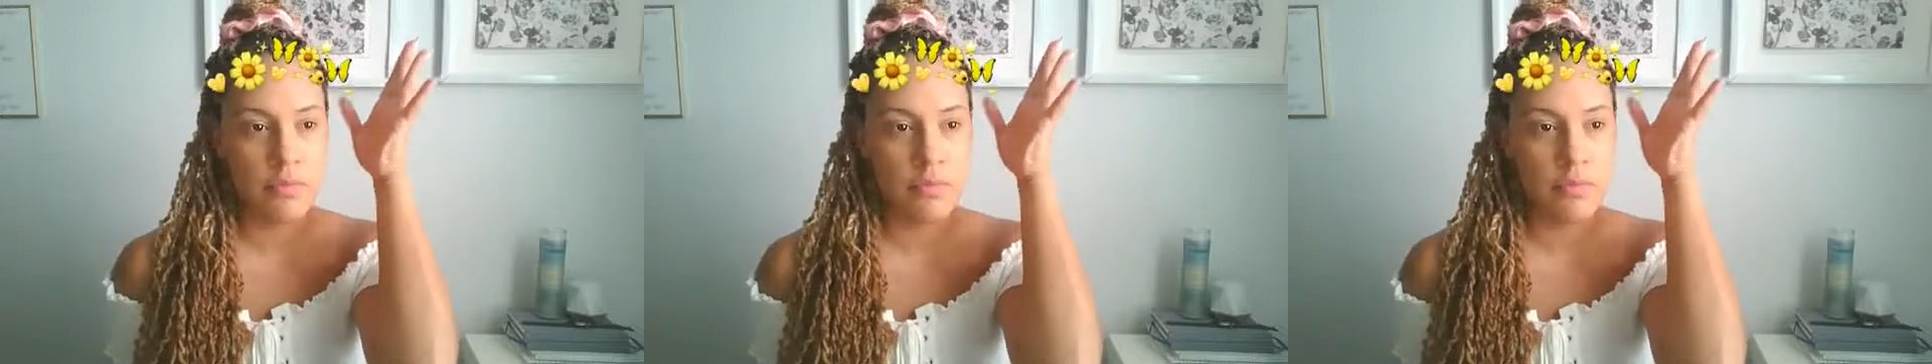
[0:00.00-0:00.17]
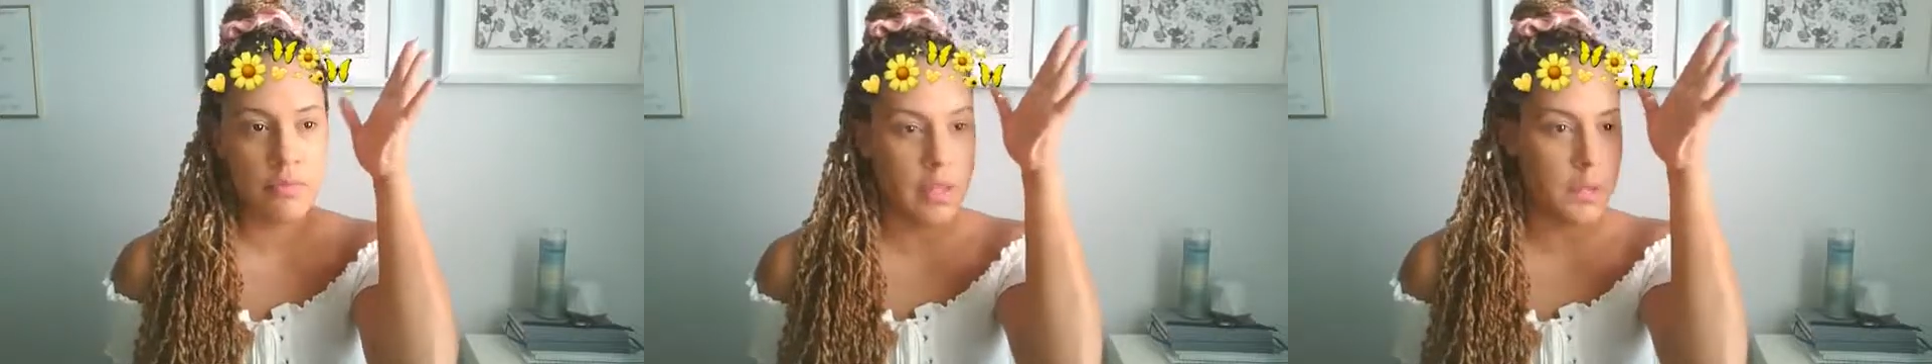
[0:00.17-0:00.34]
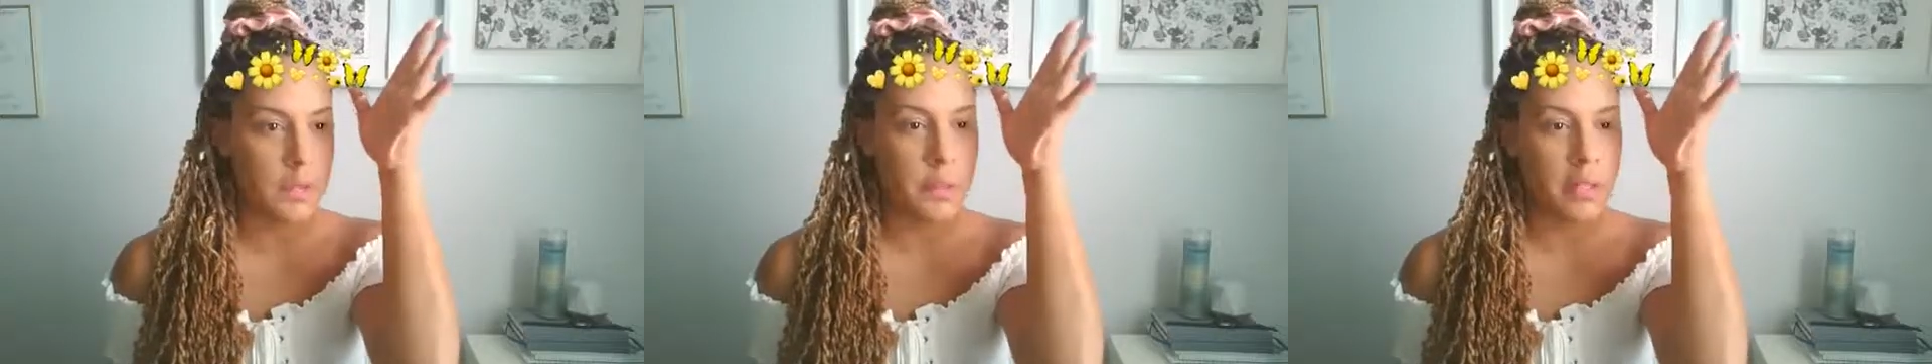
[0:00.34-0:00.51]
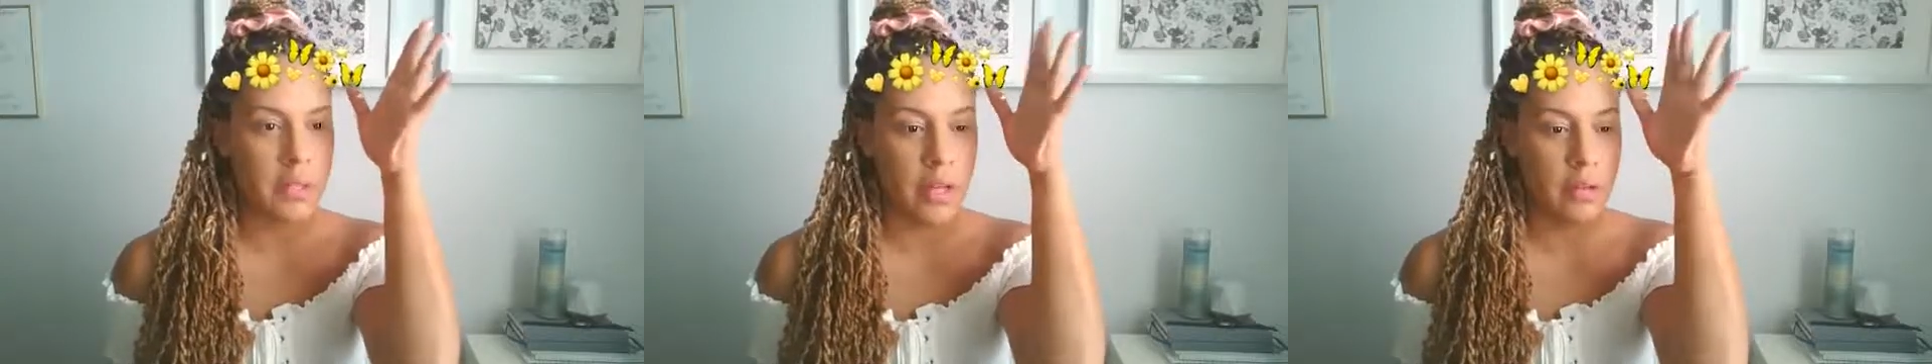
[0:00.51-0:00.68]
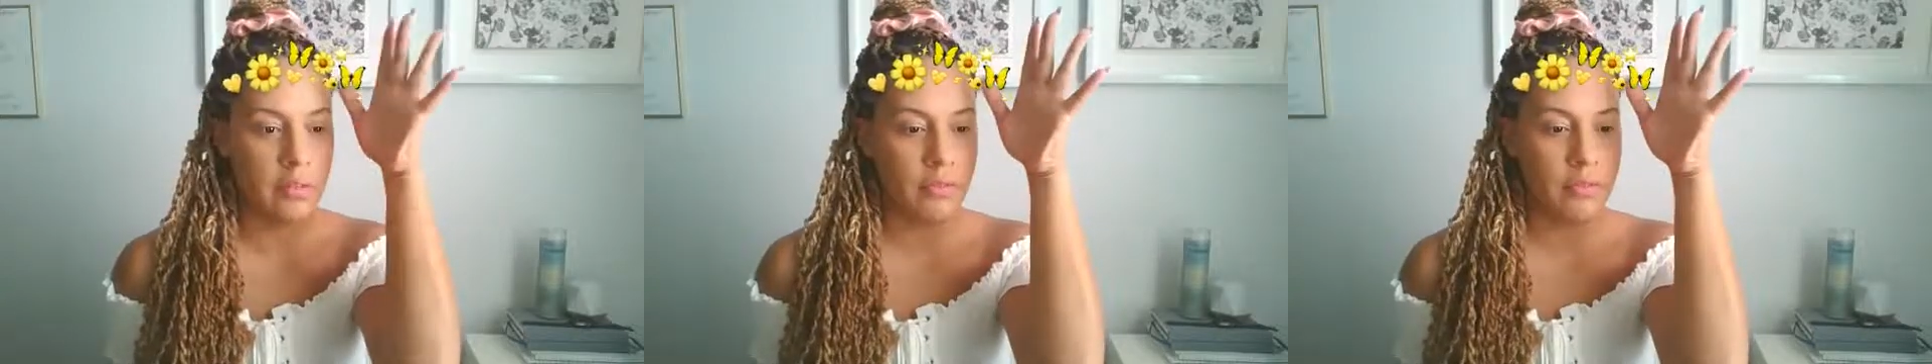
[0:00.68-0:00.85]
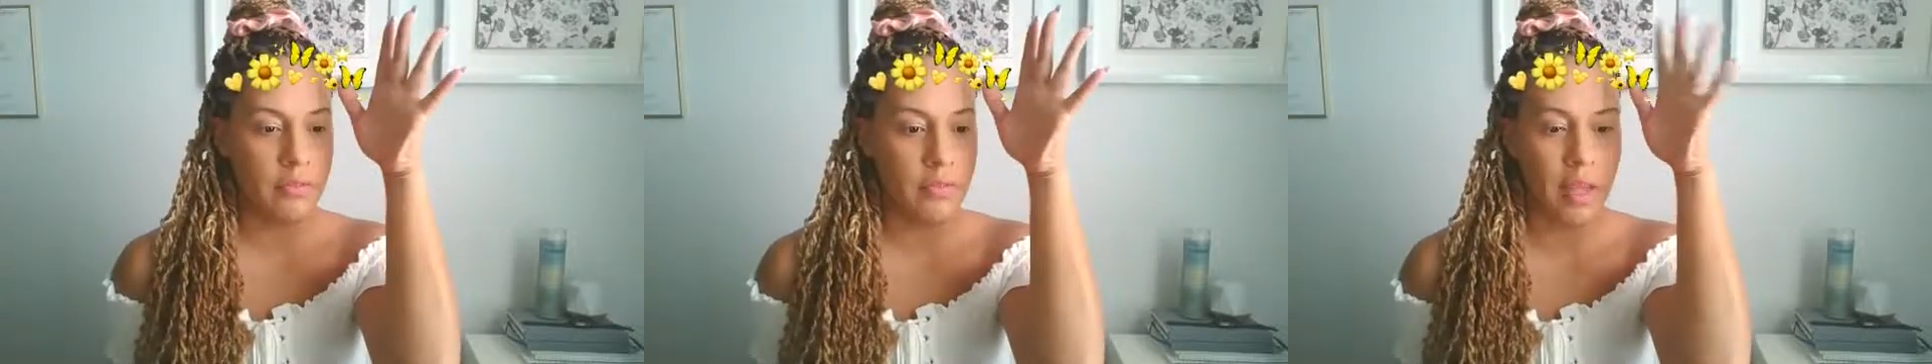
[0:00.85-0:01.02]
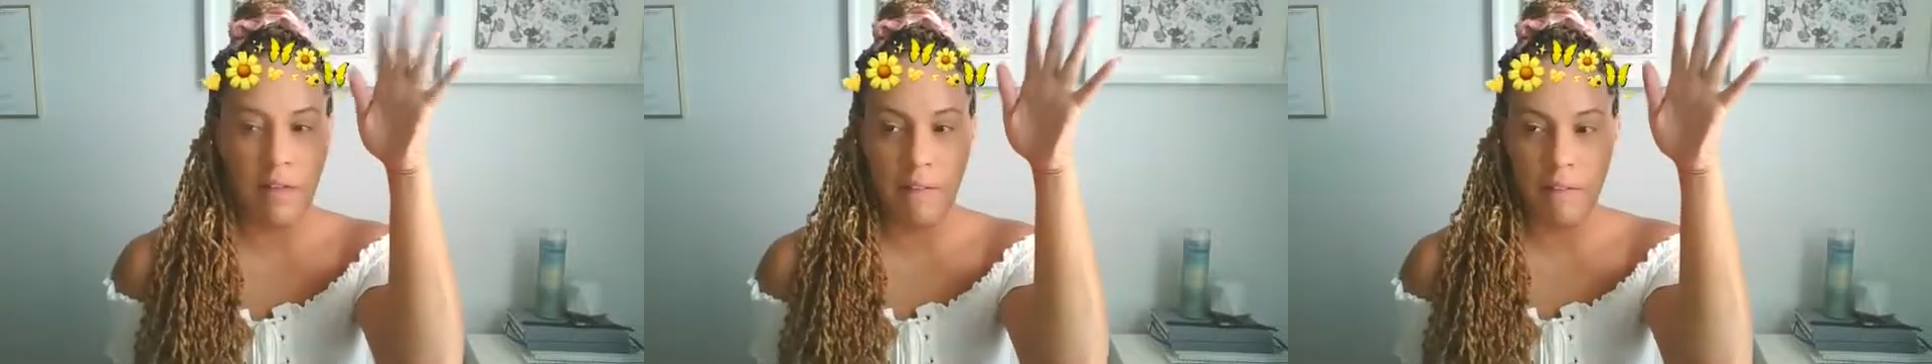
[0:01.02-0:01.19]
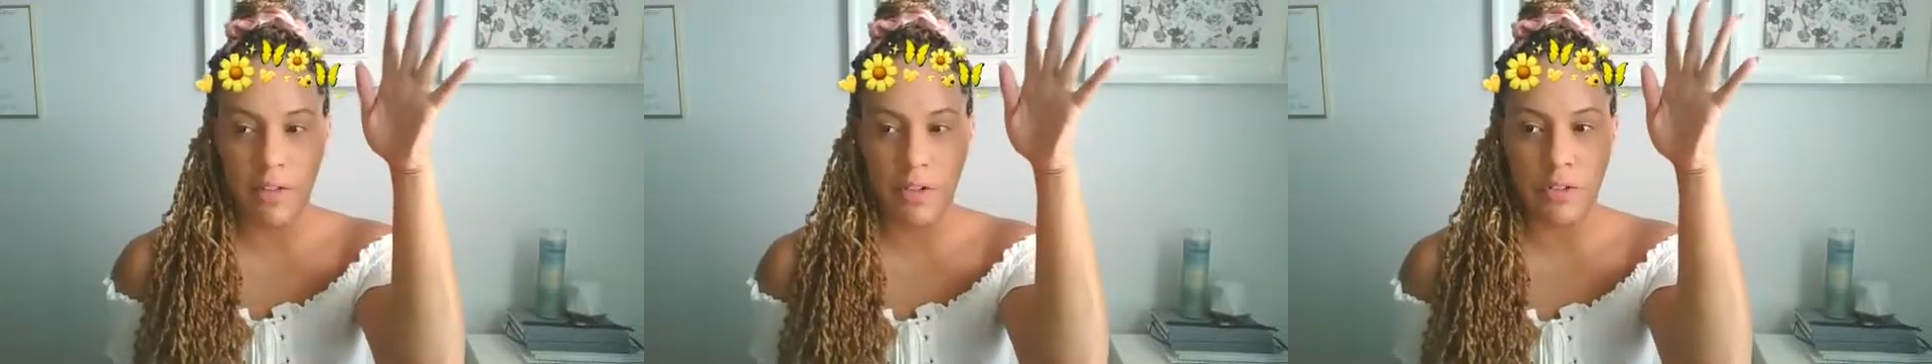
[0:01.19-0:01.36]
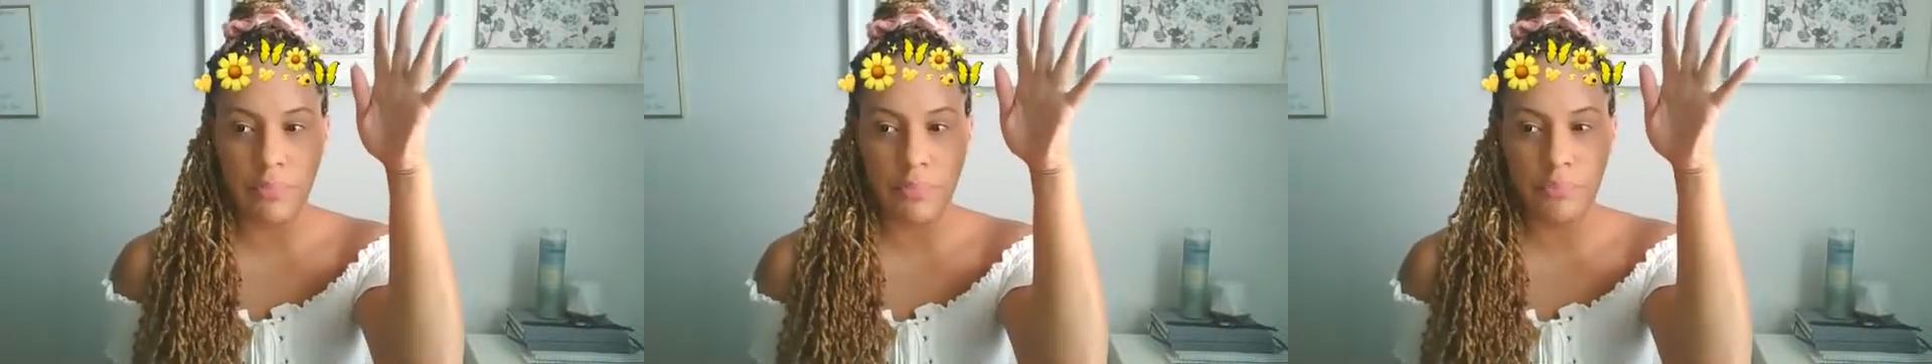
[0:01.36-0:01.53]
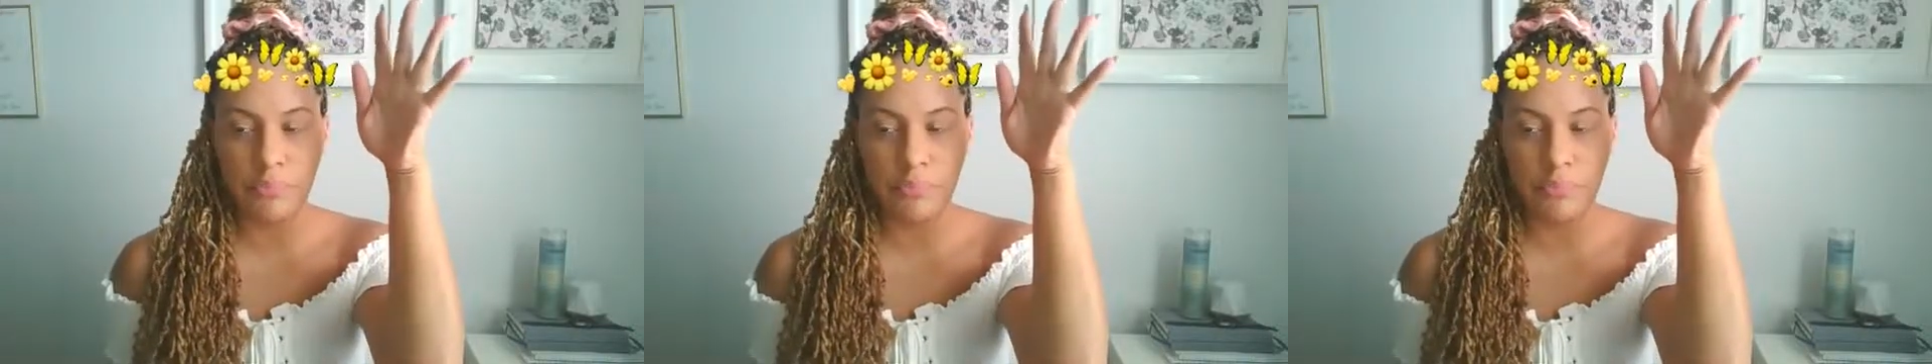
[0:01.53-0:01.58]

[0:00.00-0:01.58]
Facebook Live ever.